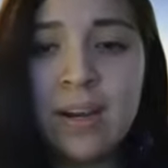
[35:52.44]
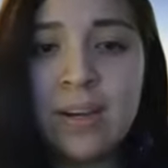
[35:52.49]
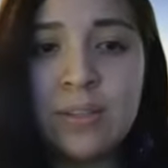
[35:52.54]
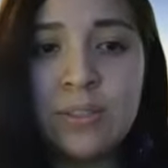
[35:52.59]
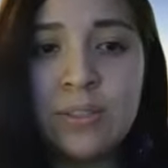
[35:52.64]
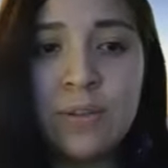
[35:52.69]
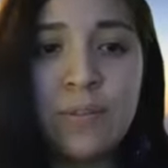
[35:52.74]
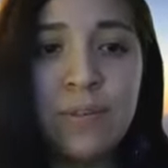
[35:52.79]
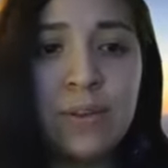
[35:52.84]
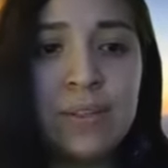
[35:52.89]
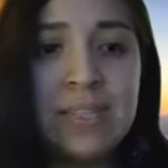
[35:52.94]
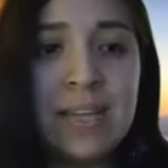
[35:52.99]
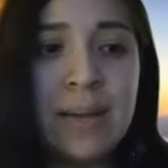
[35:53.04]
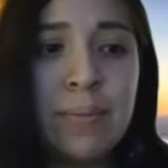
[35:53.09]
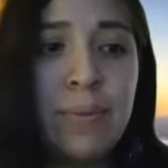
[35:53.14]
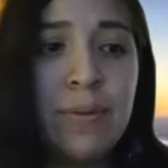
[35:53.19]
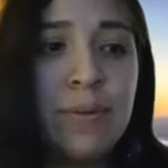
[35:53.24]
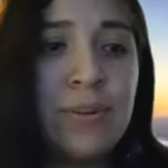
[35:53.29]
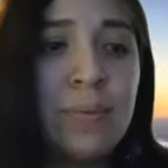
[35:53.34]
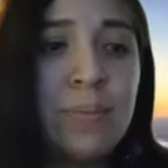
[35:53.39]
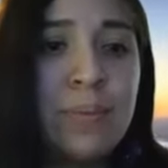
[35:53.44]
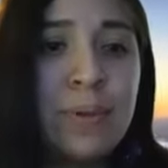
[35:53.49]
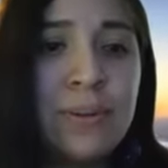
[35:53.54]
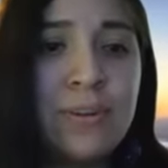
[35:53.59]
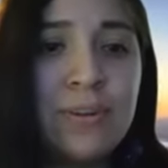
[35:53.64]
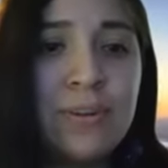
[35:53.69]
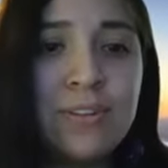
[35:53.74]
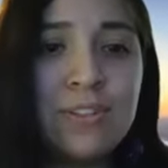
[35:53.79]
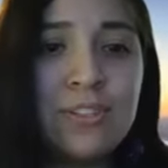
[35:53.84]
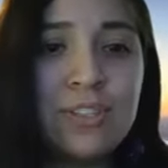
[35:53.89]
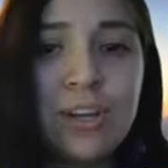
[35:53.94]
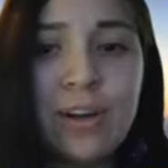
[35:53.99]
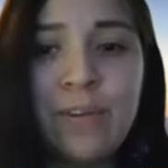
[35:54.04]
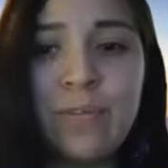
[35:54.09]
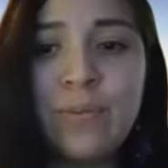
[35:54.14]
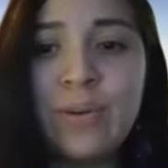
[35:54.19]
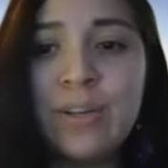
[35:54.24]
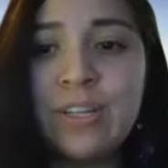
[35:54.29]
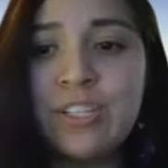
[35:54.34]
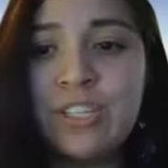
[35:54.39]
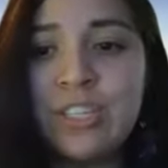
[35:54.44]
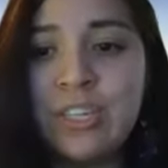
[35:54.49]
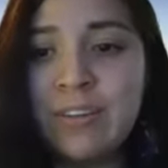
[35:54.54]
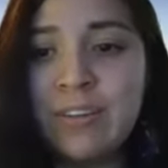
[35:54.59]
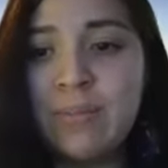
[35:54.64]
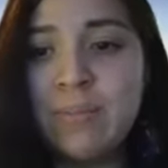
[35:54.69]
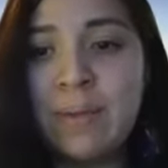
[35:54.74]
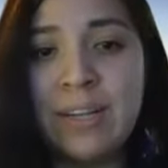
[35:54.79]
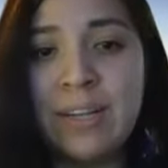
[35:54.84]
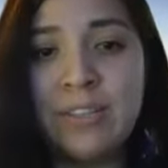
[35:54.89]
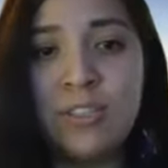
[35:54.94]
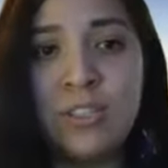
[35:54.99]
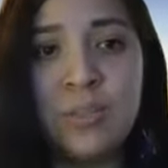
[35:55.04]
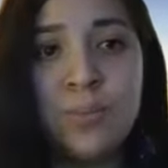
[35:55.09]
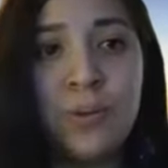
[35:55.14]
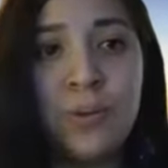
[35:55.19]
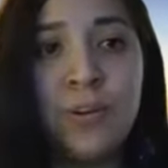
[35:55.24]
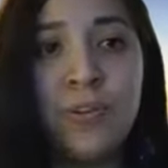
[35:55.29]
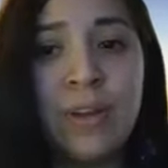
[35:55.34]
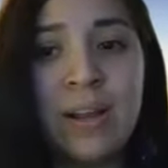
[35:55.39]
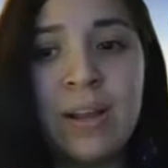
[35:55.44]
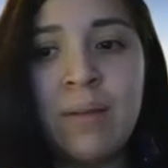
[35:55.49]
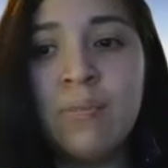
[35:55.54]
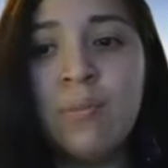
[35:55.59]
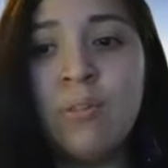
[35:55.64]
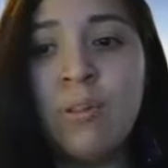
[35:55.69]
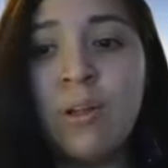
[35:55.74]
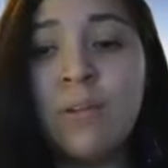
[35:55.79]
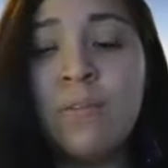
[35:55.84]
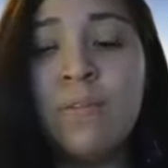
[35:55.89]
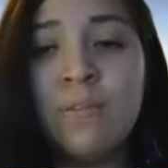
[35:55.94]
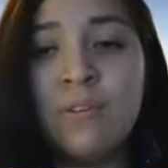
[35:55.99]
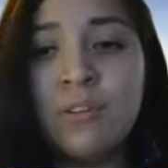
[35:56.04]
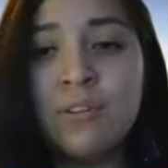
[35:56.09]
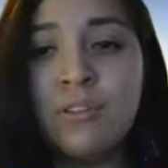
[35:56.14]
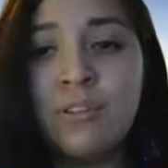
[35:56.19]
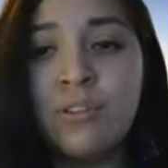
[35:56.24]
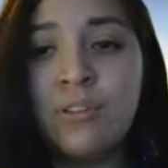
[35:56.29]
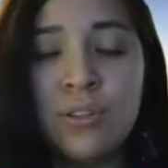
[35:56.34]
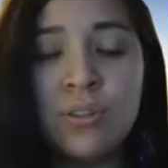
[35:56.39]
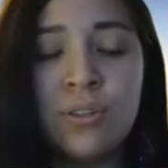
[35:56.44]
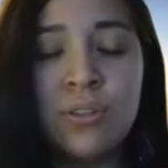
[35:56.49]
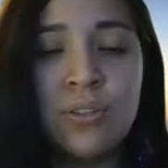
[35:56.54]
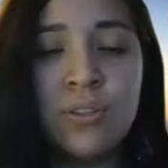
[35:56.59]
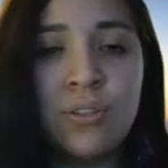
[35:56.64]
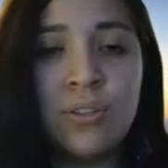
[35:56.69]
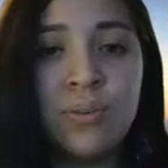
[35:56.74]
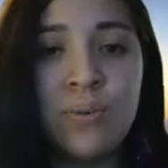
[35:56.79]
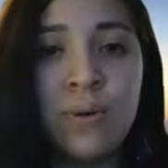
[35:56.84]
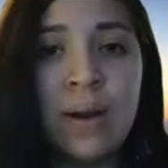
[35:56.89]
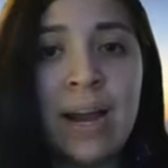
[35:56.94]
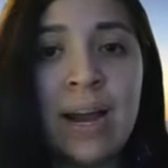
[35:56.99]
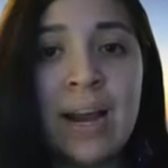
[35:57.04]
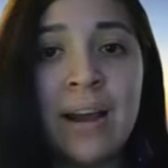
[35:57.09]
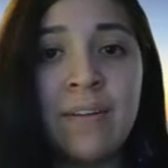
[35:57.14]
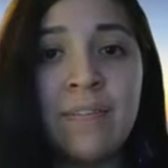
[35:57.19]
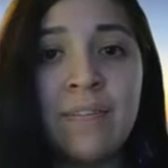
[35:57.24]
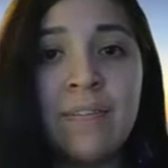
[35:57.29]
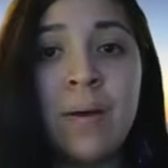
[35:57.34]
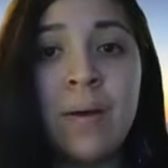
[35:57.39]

So for example, computer and software engineering master's program look for students who have